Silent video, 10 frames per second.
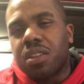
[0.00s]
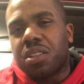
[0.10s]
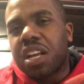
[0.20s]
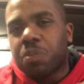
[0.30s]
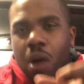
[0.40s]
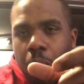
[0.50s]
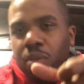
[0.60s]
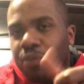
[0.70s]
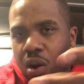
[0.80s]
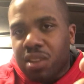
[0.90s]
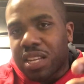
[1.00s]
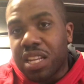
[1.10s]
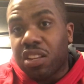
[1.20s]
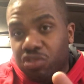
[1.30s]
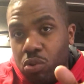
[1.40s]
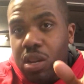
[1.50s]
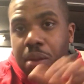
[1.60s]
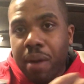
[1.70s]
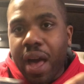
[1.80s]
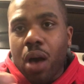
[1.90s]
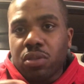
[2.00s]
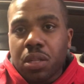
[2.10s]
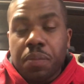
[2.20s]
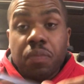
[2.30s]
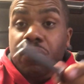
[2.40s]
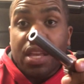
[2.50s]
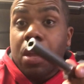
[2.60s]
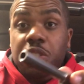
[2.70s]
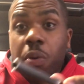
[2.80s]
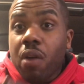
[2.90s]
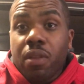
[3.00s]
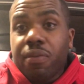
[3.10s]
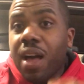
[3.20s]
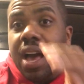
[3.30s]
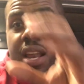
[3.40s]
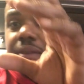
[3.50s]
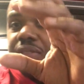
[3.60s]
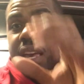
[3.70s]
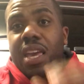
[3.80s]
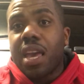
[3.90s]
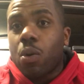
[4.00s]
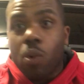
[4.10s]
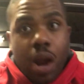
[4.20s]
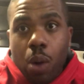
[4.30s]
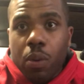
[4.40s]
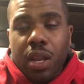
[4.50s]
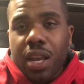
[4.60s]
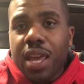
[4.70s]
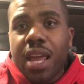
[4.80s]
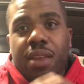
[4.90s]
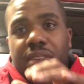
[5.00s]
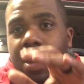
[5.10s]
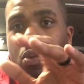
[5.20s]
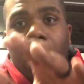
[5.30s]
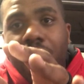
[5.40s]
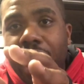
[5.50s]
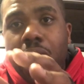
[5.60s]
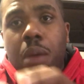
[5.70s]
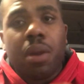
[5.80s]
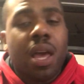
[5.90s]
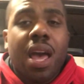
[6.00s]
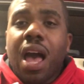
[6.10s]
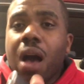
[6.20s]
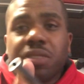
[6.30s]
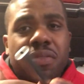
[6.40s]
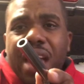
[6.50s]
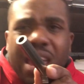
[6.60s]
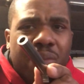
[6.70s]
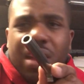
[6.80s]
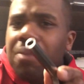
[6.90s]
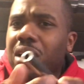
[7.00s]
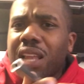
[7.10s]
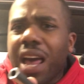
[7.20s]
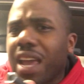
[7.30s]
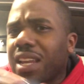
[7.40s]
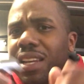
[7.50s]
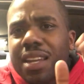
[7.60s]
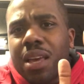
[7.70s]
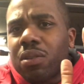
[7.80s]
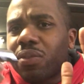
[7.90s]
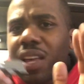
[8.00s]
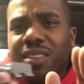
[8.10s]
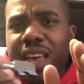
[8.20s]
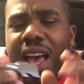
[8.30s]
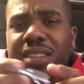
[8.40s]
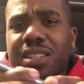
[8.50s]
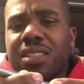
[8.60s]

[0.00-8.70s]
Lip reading: So that's probably as far as I need to shoot in my house. And it was perfectly fine. Everything hit where I wanted to hit. It's hitting where I aimed. I was even activating my light, and it was fantastic.